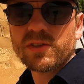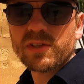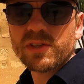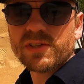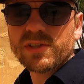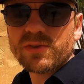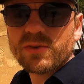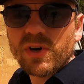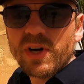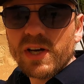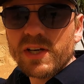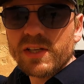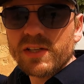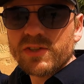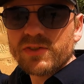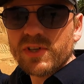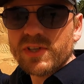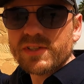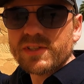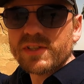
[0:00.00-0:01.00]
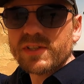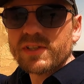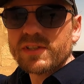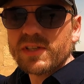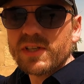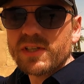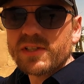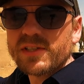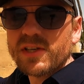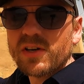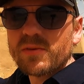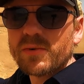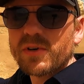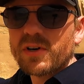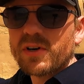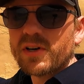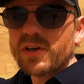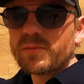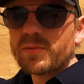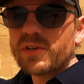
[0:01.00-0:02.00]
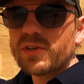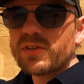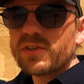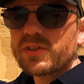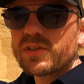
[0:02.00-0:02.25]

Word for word: So this is quite an interesting detail behind me.